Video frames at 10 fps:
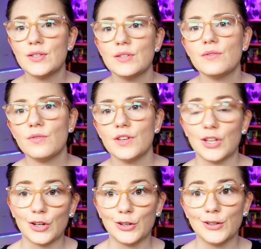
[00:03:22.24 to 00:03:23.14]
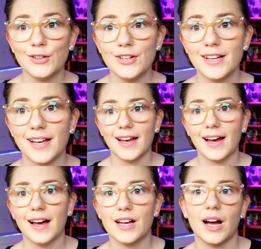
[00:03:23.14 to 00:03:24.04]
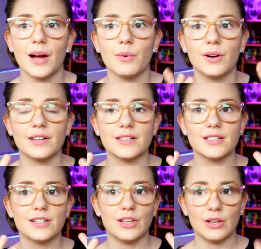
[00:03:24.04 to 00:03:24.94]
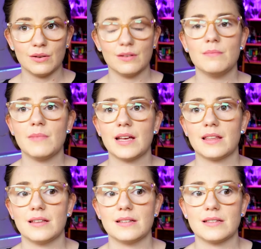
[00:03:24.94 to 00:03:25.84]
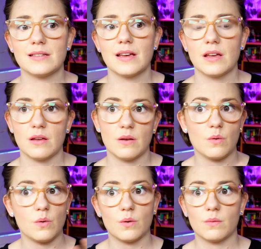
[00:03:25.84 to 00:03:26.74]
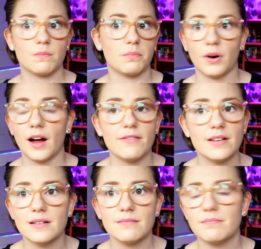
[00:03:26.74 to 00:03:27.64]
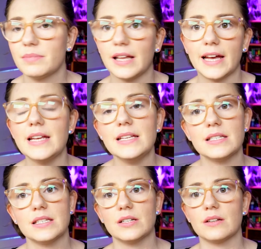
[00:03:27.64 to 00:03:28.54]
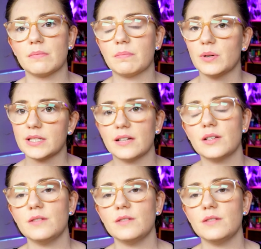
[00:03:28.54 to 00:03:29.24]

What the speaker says: is for you. I want you to make this your private place to put down